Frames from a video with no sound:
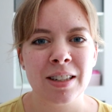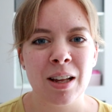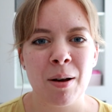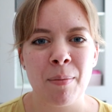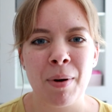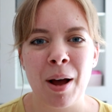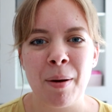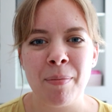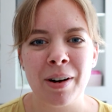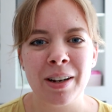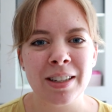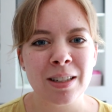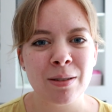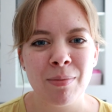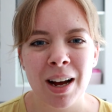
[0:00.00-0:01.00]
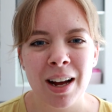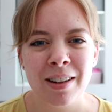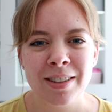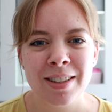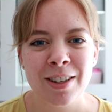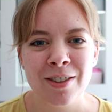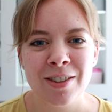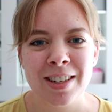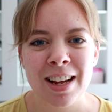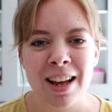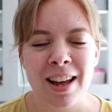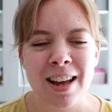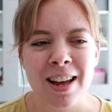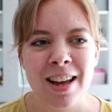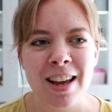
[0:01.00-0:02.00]
that might bring a smile to your
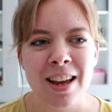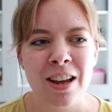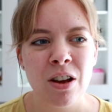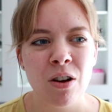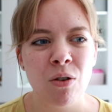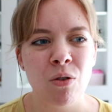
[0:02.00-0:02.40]
day,